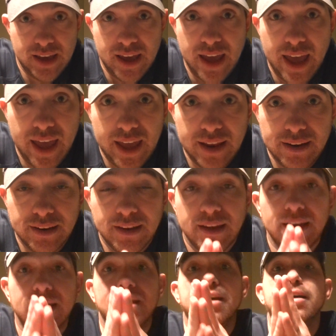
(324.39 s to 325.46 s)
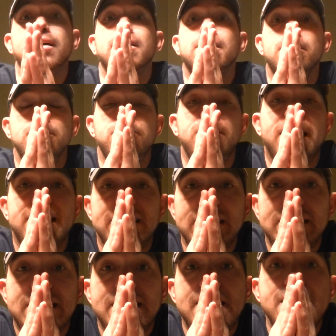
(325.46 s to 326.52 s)
And
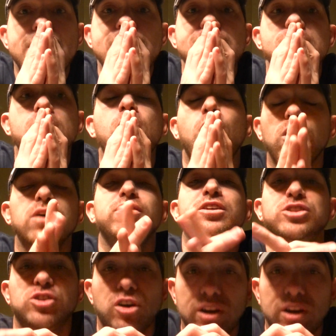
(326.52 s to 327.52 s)
finally, all of his starting